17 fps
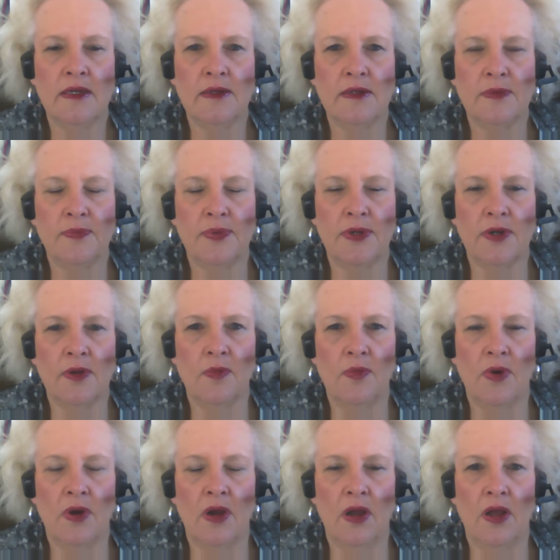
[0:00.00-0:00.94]
to put a
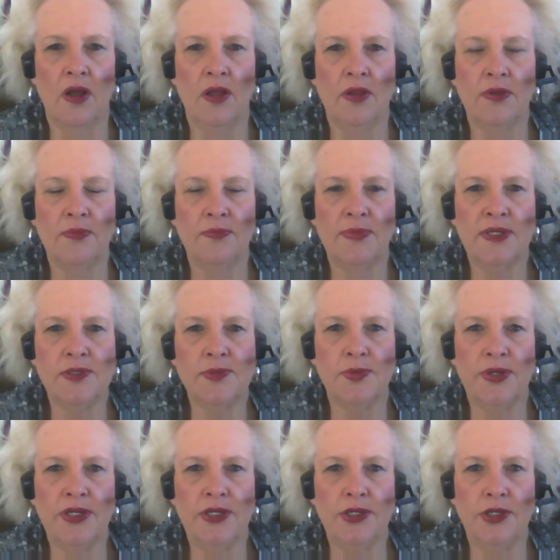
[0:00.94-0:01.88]
wall
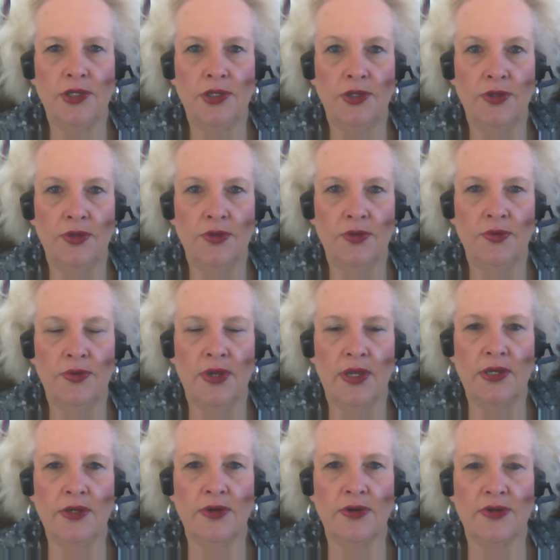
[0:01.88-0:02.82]
between you
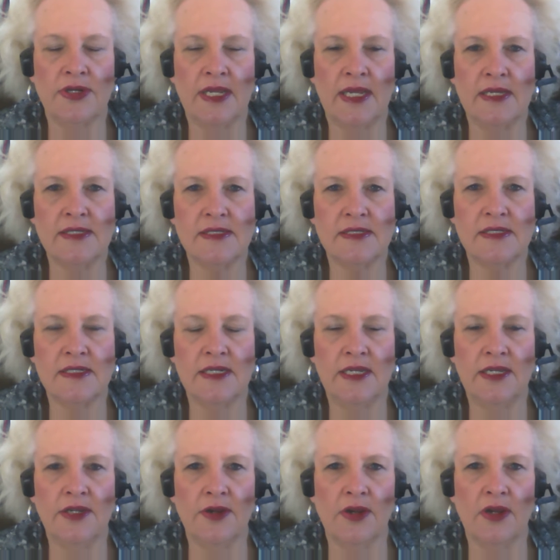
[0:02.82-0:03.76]
and your
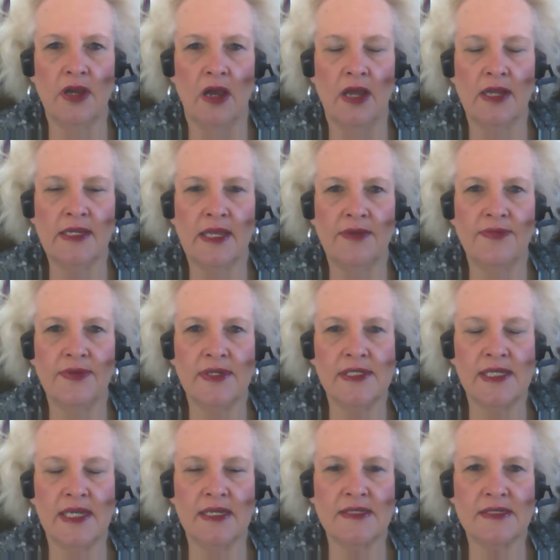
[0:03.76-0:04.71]
destiny, your God-given
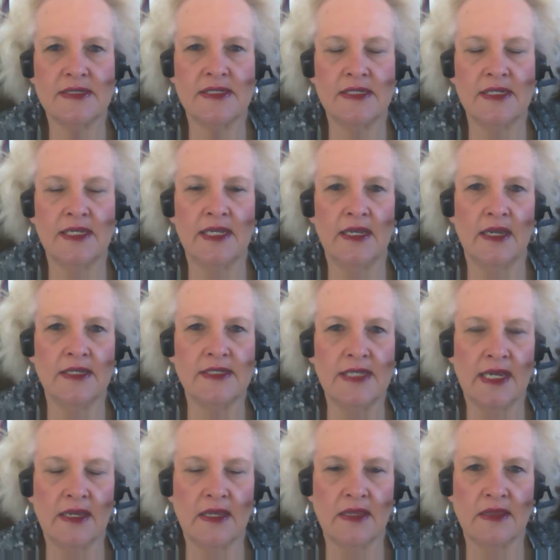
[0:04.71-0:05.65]
destiny. I
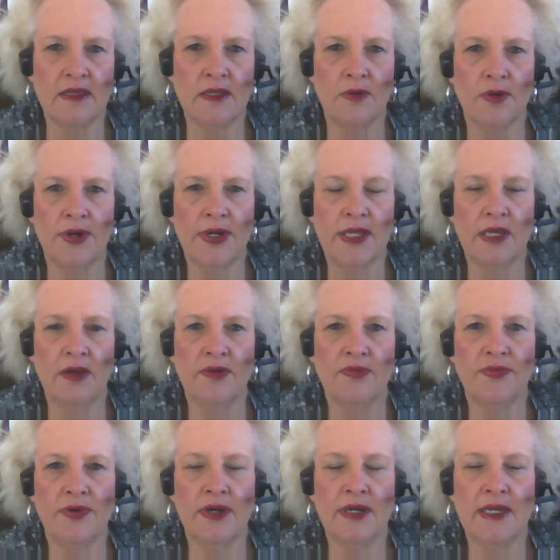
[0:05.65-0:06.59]
take authority
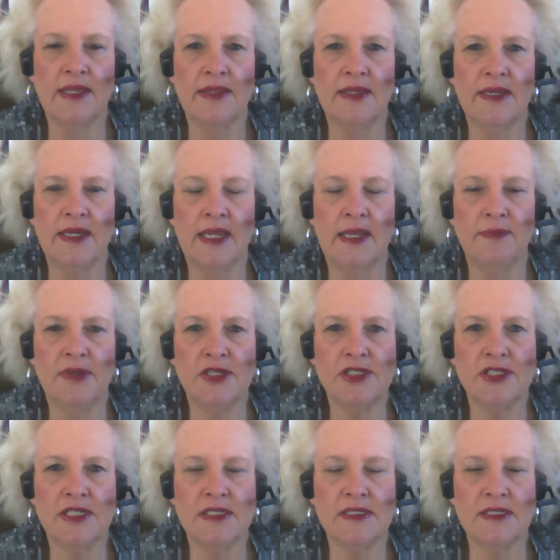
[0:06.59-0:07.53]
over it in the name of
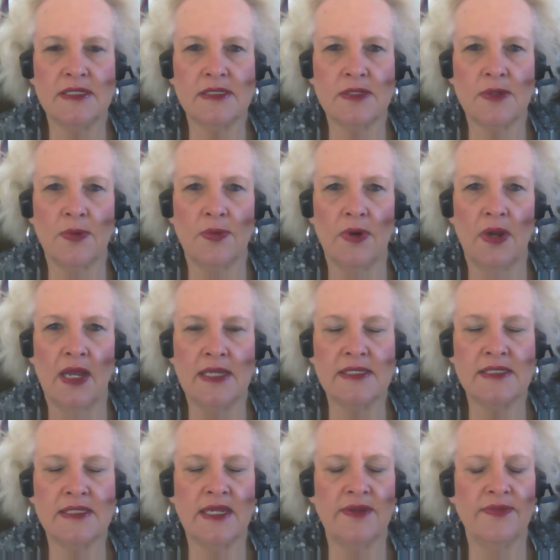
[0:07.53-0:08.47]
Jesus
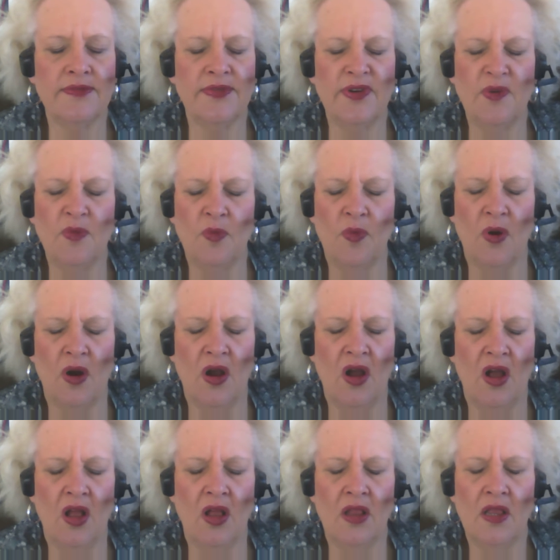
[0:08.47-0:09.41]
Christ. Every
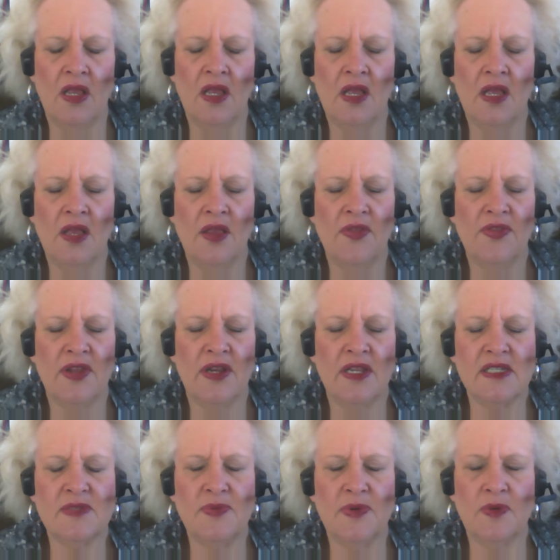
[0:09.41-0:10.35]
wall that
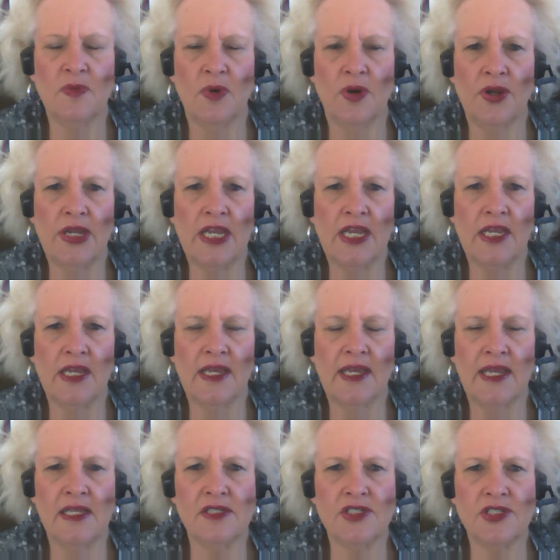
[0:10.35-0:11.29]
has been working
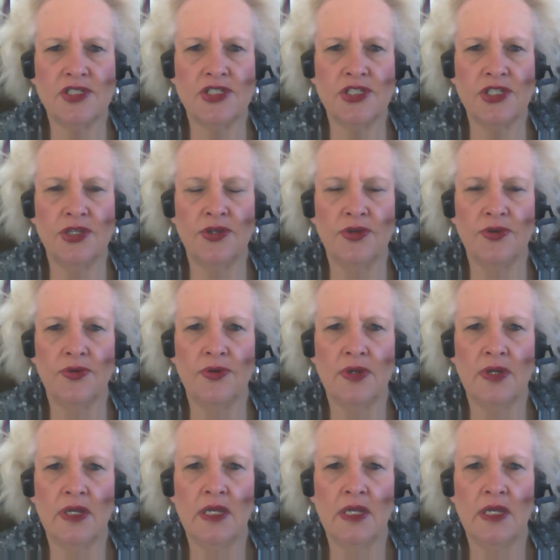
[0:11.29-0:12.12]
against you,